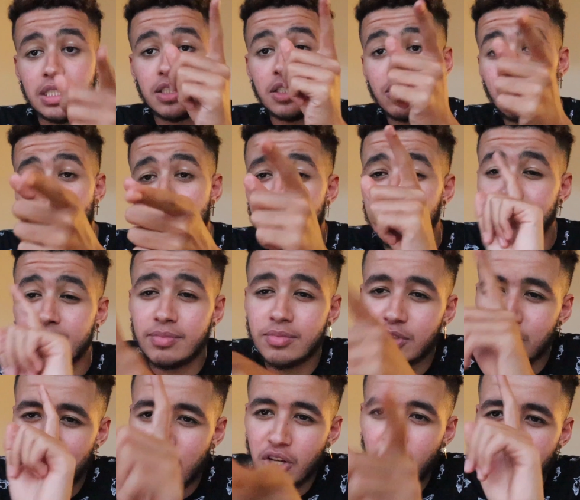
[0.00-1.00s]
He's right.
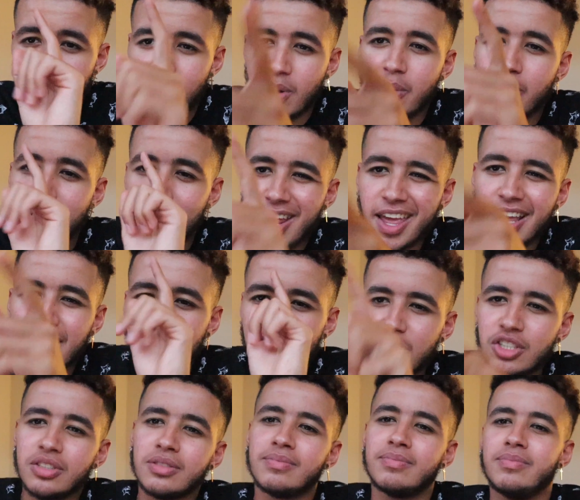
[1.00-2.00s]
Cheating on your baby daddy ain't
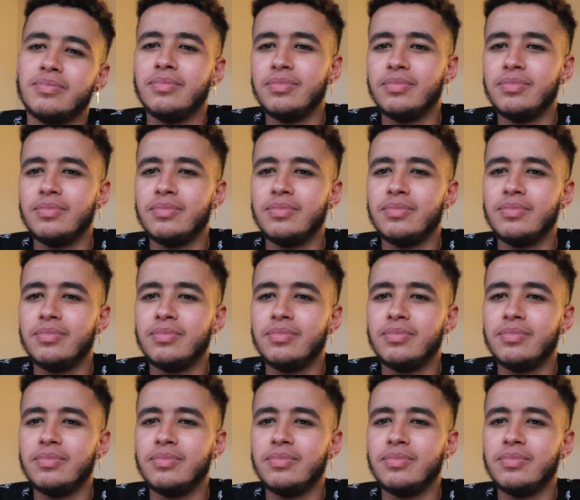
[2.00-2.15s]
chill.